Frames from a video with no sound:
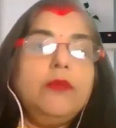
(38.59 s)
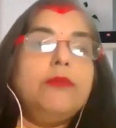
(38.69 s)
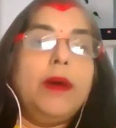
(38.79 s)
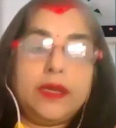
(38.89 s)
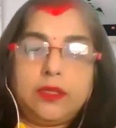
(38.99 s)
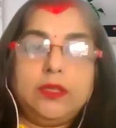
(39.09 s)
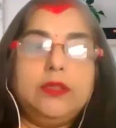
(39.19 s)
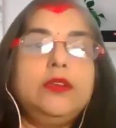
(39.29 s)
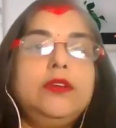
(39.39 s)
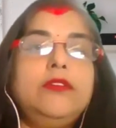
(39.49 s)
But
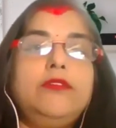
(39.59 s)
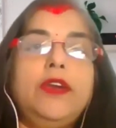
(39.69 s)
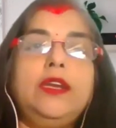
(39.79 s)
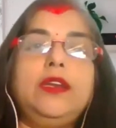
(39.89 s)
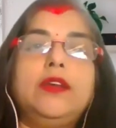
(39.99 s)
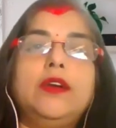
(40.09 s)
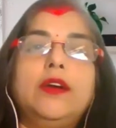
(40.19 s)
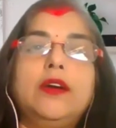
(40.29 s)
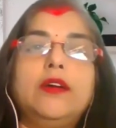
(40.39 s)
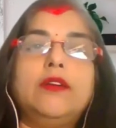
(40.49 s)
when
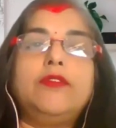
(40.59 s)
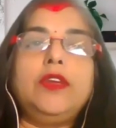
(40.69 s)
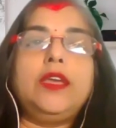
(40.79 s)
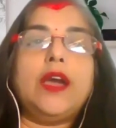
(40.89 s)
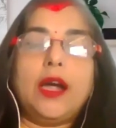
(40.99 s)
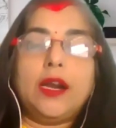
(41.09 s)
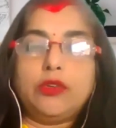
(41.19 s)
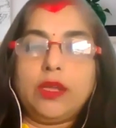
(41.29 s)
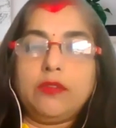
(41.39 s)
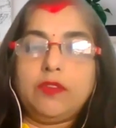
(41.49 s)
we are
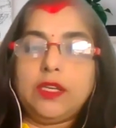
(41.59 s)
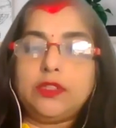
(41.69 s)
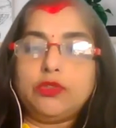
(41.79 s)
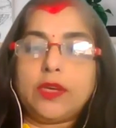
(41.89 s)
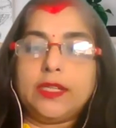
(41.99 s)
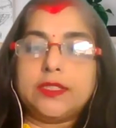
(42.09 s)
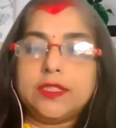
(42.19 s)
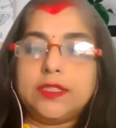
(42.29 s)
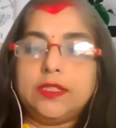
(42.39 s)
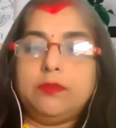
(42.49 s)
doing, we need to
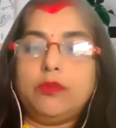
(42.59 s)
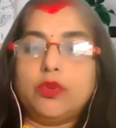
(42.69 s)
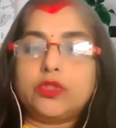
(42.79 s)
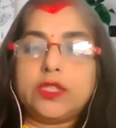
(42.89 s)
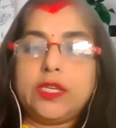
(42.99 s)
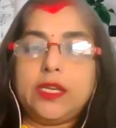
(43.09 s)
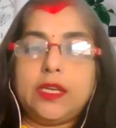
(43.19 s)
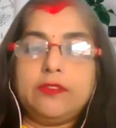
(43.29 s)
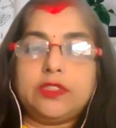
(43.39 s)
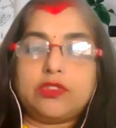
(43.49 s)
consider mostly
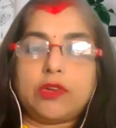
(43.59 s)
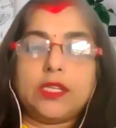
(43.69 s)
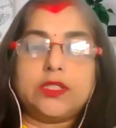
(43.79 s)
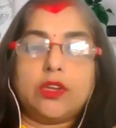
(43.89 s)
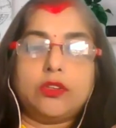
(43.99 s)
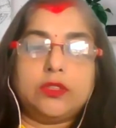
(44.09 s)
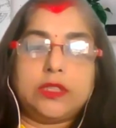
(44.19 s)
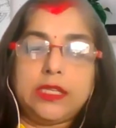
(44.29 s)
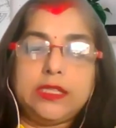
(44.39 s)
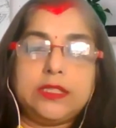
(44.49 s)
give stress on
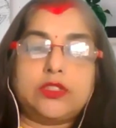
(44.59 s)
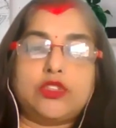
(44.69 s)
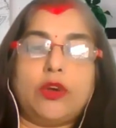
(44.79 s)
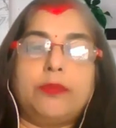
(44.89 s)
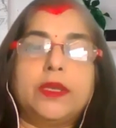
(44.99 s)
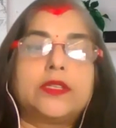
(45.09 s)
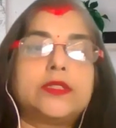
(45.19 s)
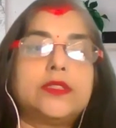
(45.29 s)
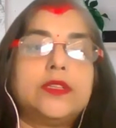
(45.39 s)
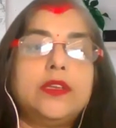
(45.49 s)
these
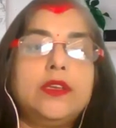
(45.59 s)
topics.